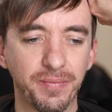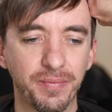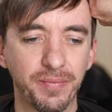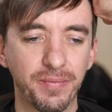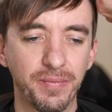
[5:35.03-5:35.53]

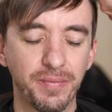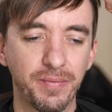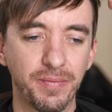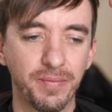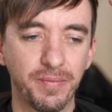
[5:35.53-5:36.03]
He's going to wear
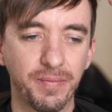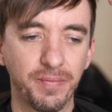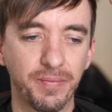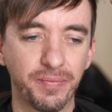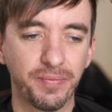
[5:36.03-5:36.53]
his hair
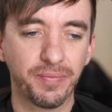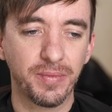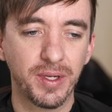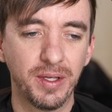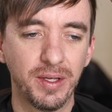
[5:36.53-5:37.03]
off to one
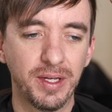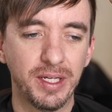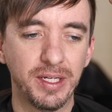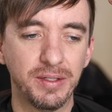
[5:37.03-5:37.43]
side.